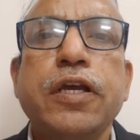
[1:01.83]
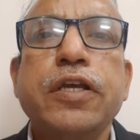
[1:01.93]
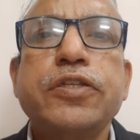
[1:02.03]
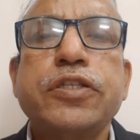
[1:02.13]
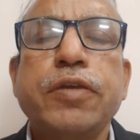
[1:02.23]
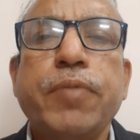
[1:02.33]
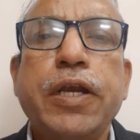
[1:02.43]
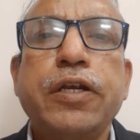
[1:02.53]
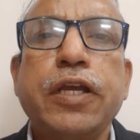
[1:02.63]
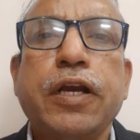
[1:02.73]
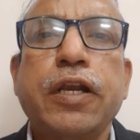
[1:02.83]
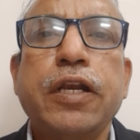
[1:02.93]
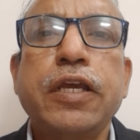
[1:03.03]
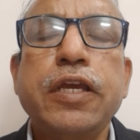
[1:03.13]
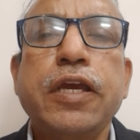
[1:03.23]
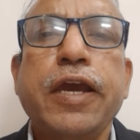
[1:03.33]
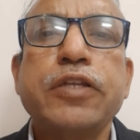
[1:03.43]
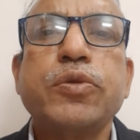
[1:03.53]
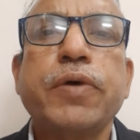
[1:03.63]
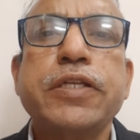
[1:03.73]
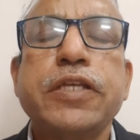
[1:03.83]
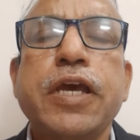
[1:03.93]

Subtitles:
semantically as well as